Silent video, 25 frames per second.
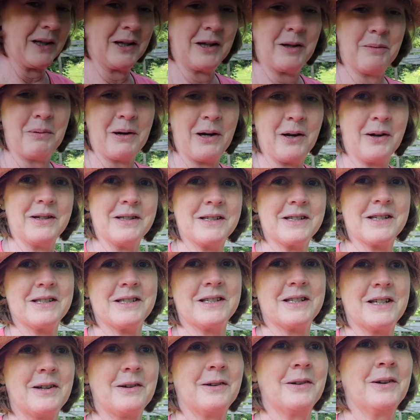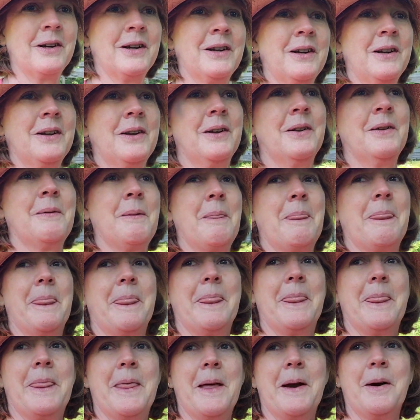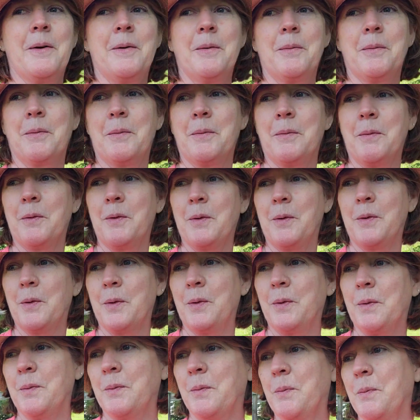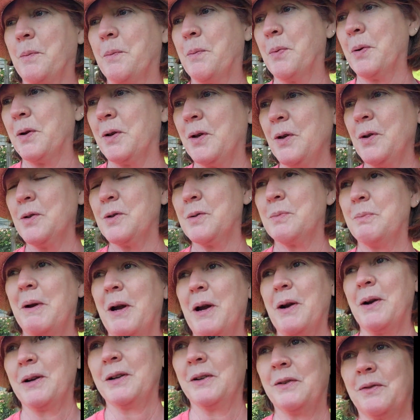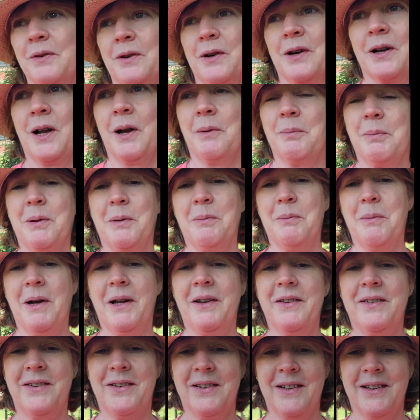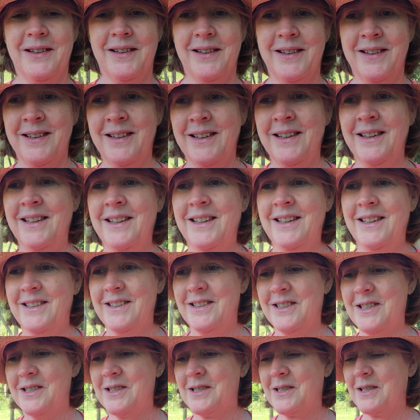the berries, because they'll produce berries for a couple of months and just